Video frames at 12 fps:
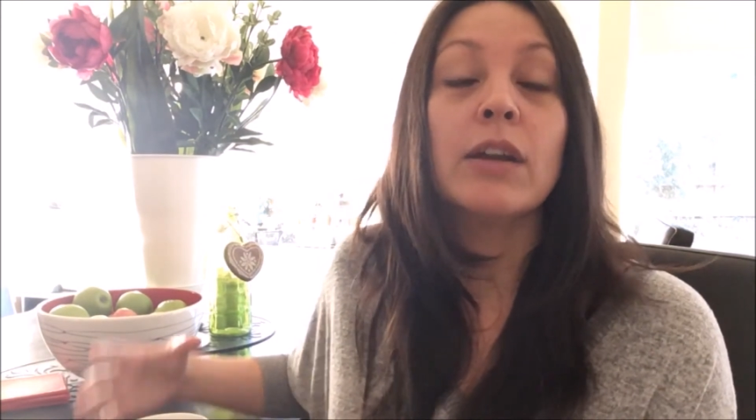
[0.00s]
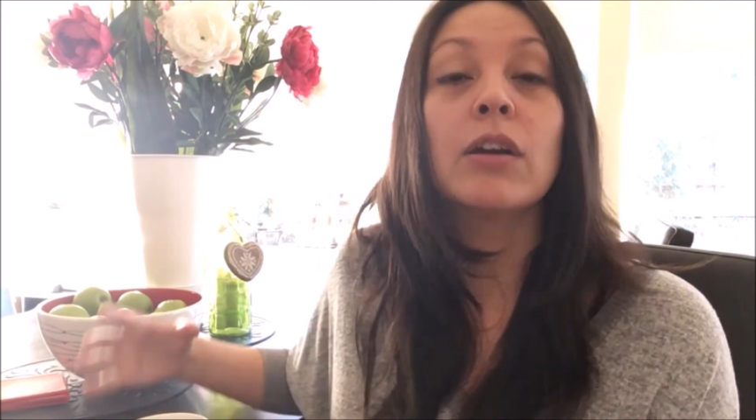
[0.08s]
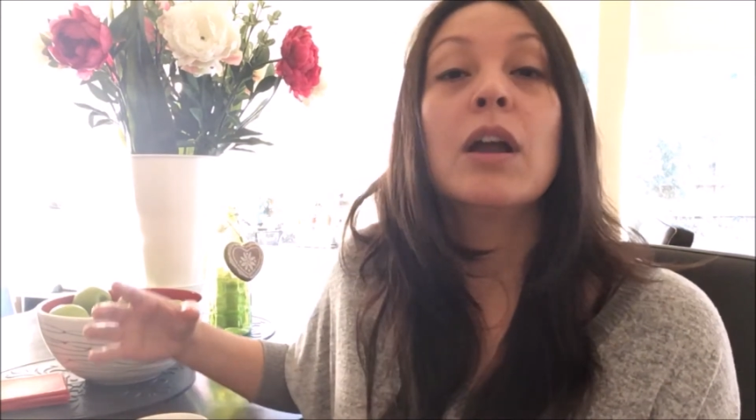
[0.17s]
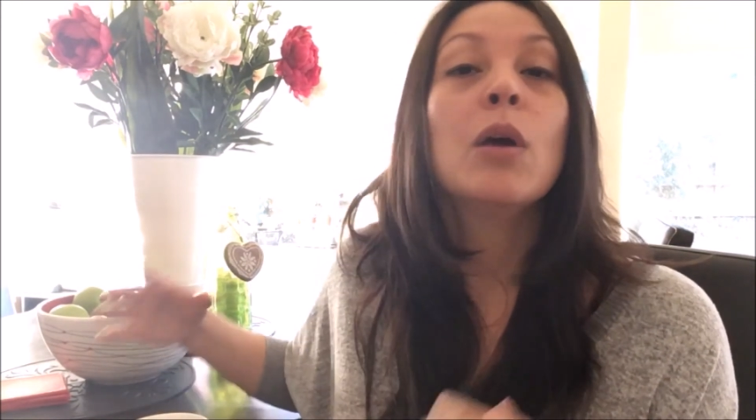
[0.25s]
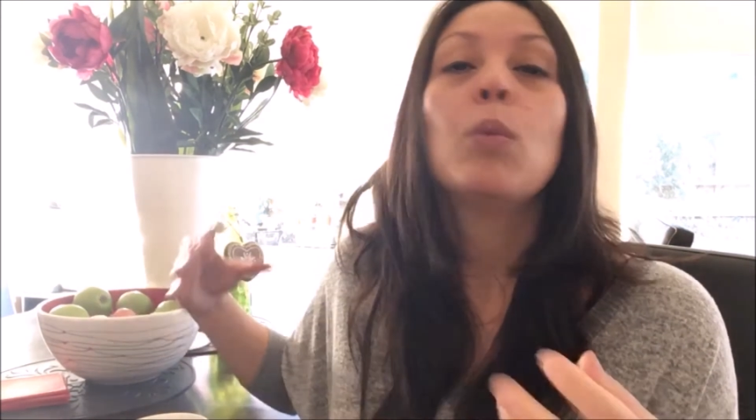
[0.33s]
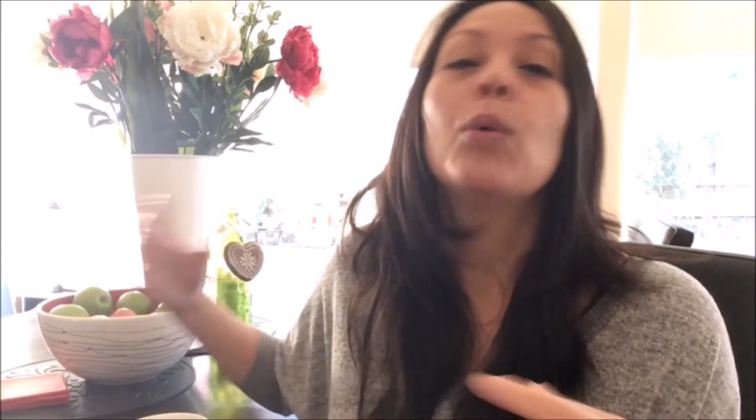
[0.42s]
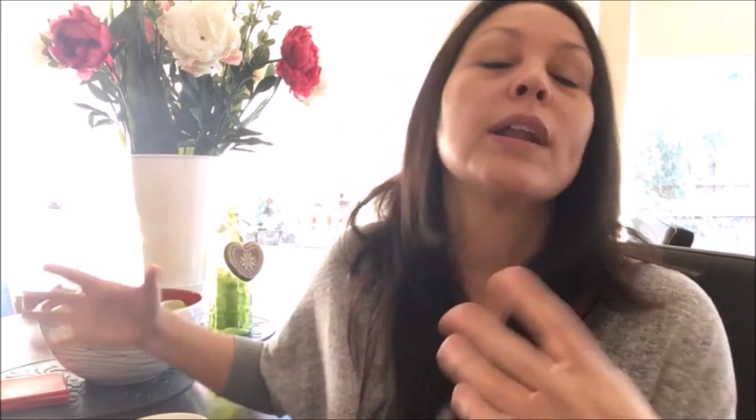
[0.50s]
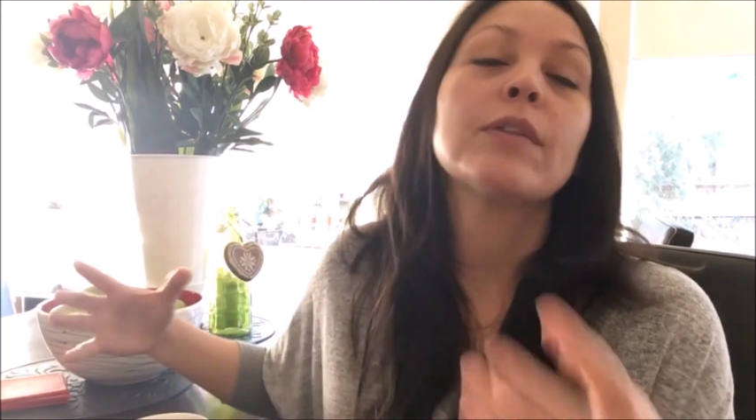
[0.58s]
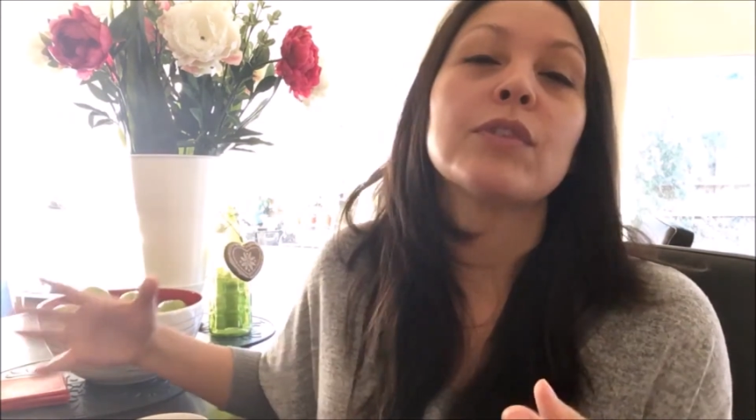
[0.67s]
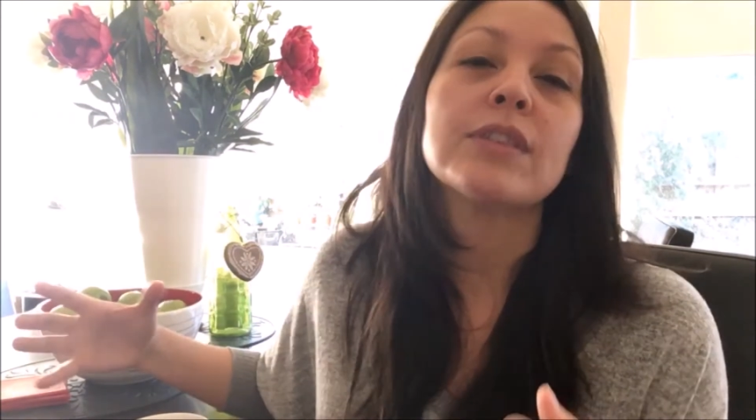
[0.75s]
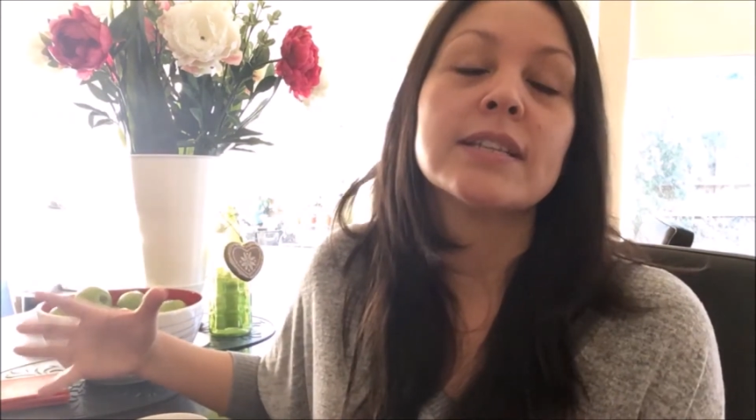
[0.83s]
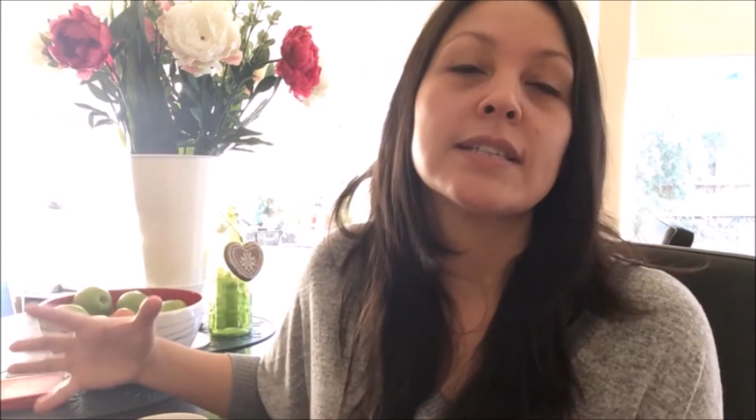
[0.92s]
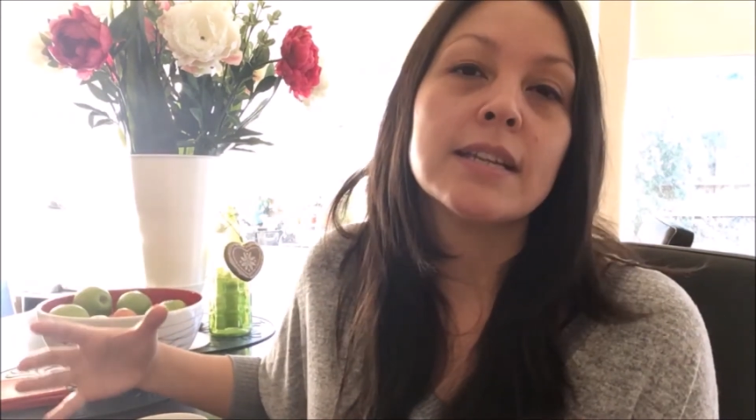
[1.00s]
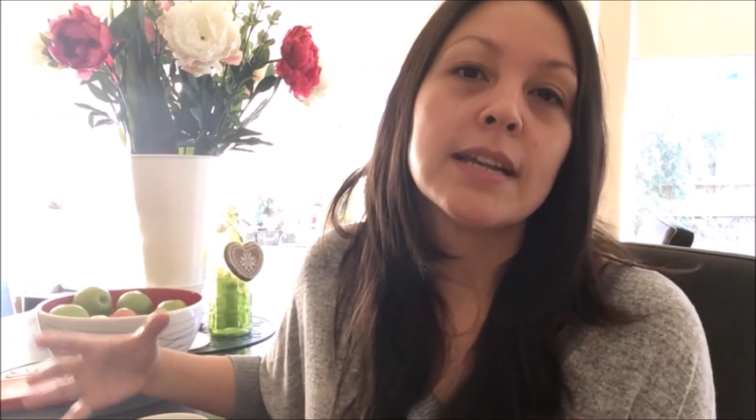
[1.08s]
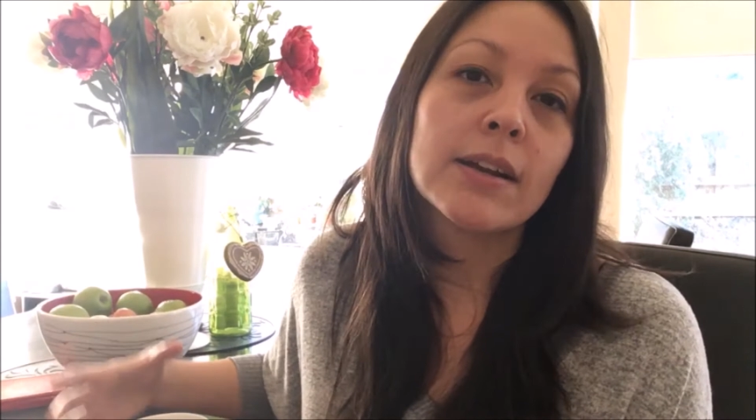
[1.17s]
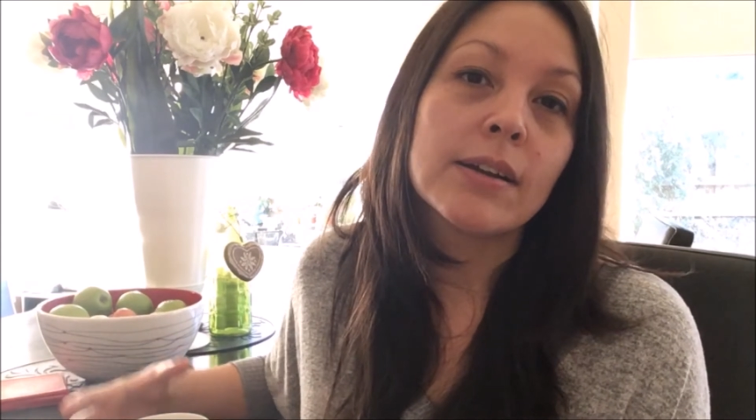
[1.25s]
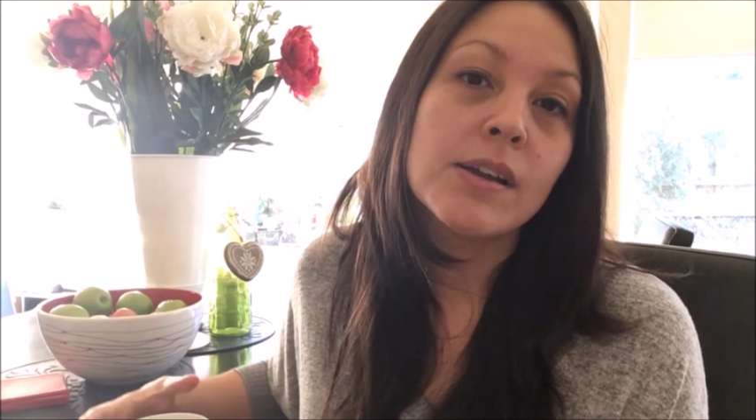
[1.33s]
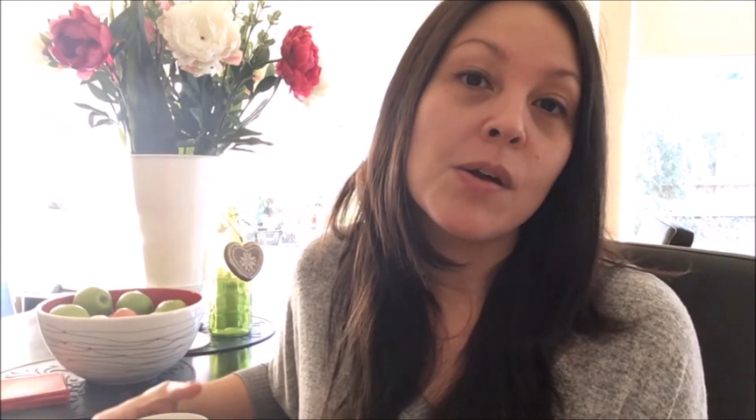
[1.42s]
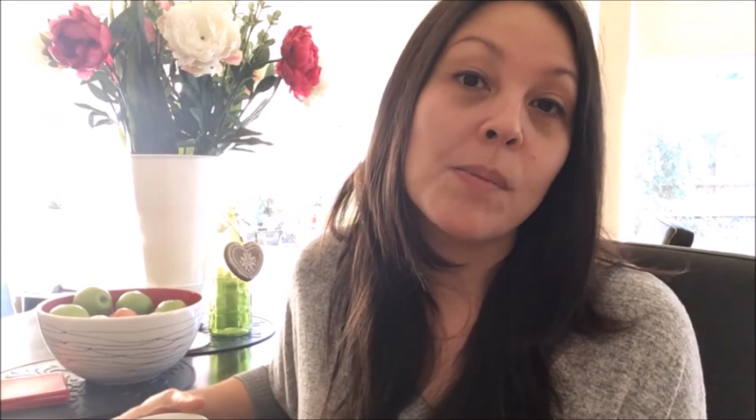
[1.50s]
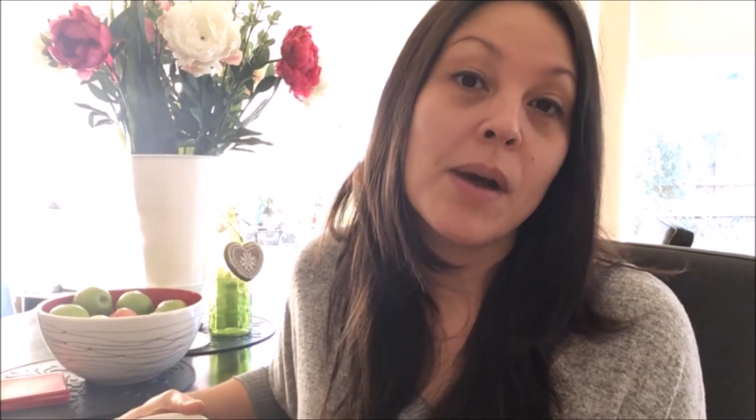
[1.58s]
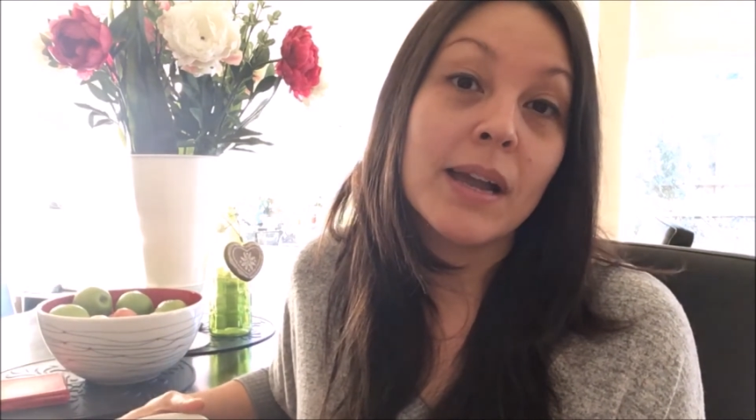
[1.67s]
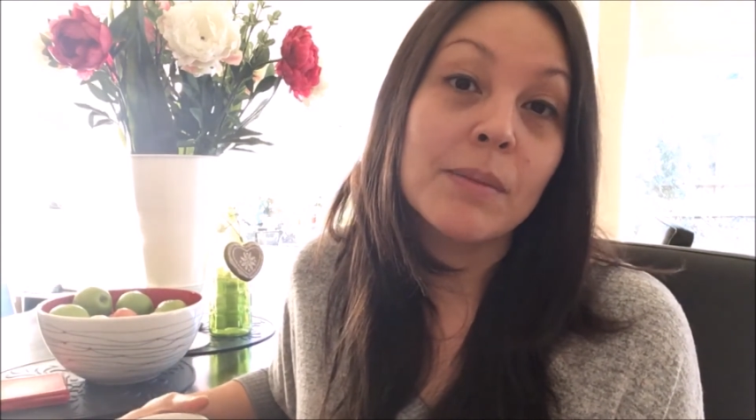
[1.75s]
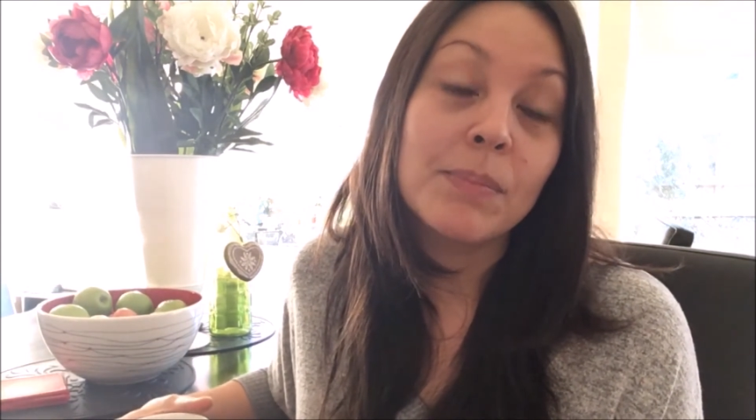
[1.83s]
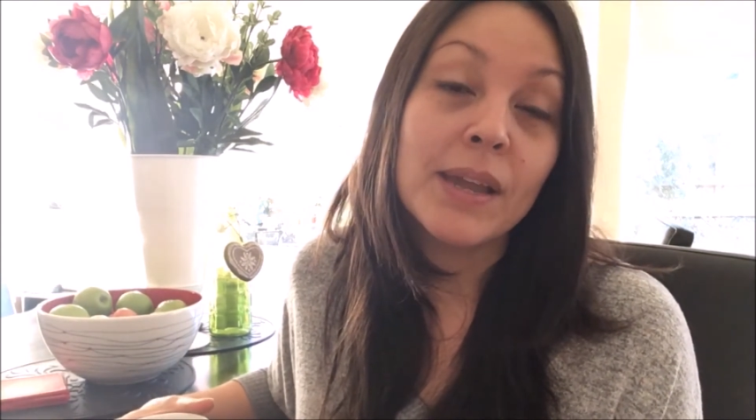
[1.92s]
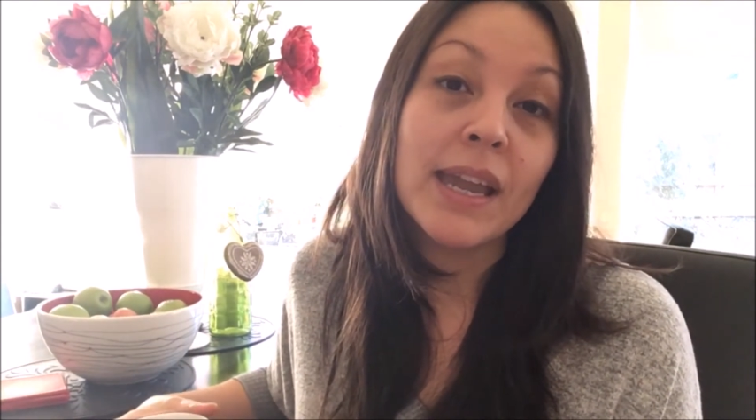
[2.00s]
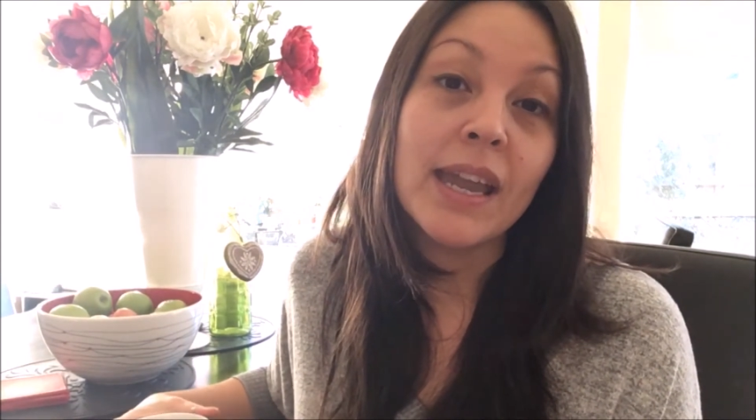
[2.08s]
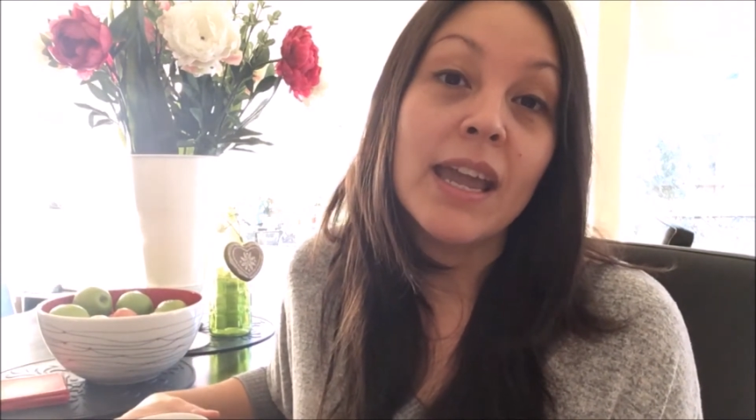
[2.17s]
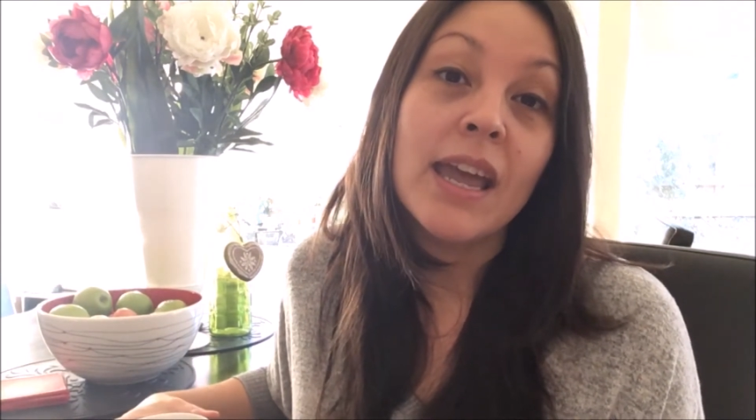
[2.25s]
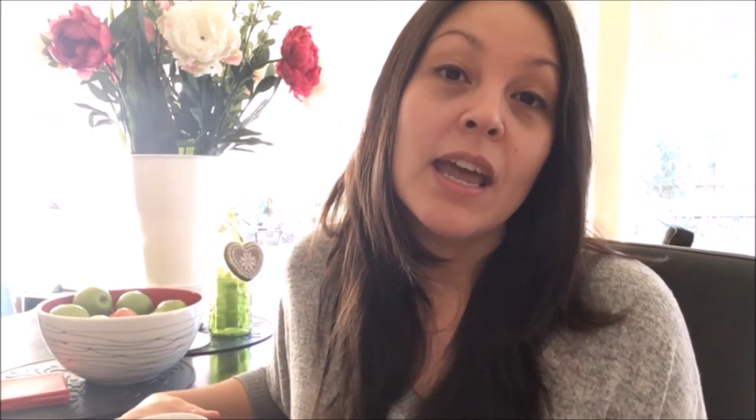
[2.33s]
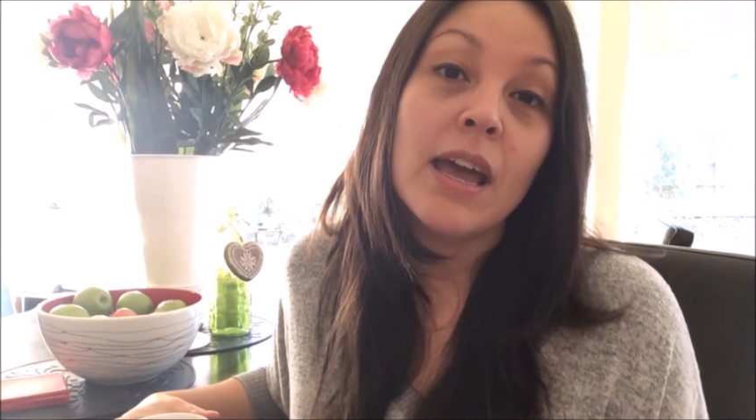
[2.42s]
or whatever the scenario might be.